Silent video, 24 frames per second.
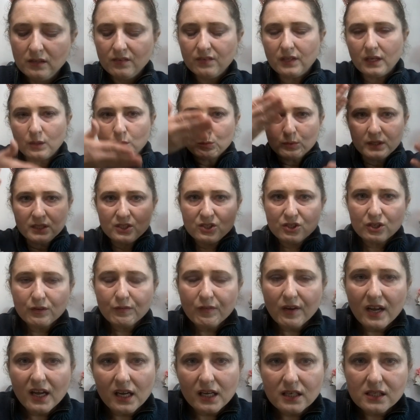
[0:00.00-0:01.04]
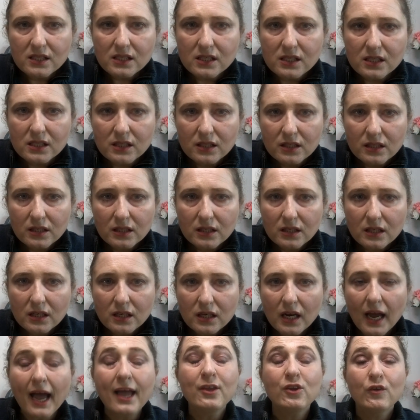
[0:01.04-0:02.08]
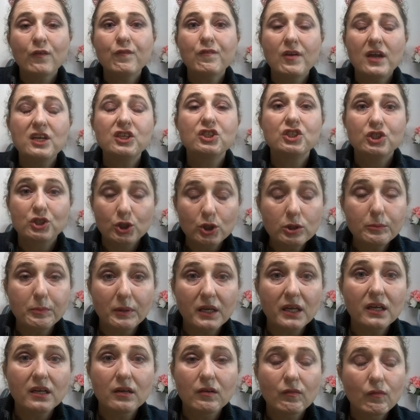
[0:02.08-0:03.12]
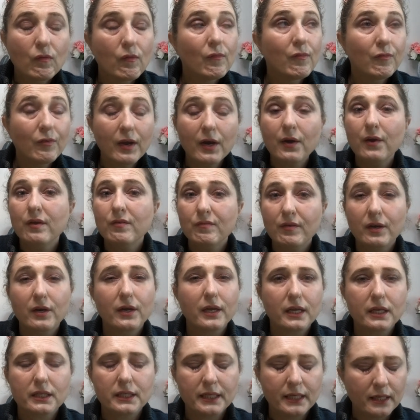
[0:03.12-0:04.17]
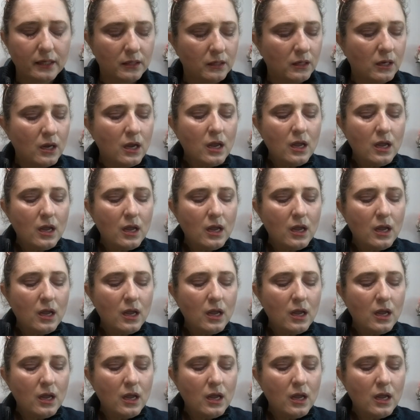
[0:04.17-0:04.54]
Then rinse your face. And your face should be very, very clean.